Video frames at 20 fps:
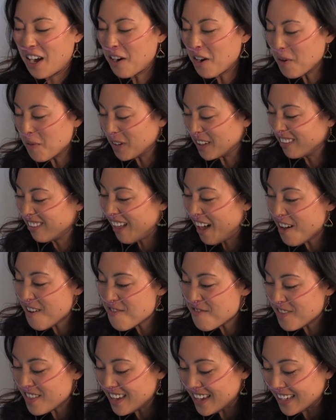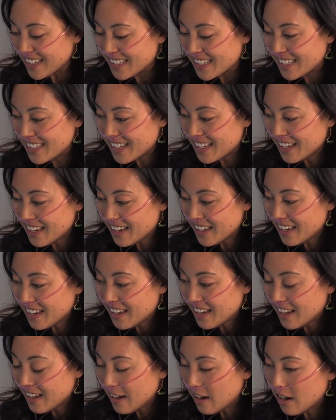Dara would love this.
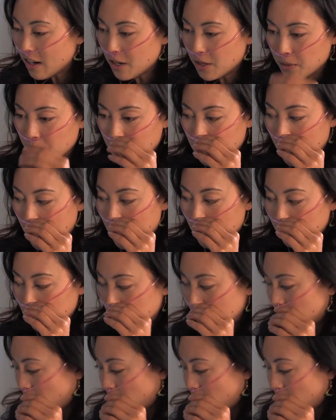Oh, yum.